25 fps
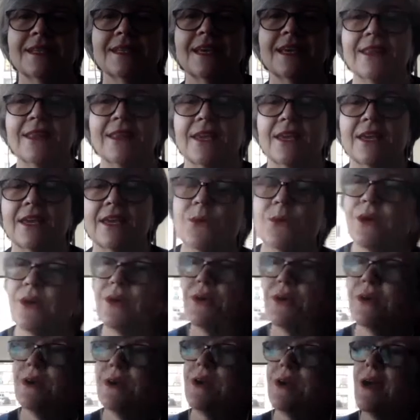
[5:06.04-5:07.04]
yeah, they
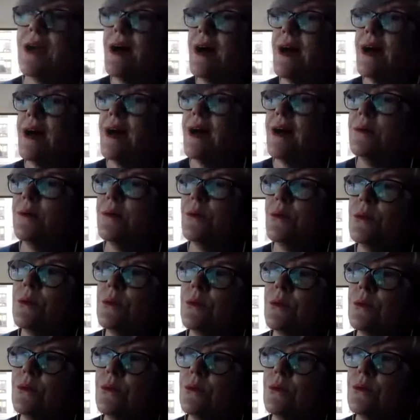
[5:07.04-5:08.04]
were uh,
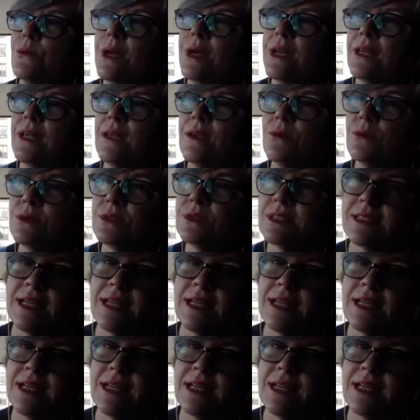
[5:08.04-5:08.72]
when he was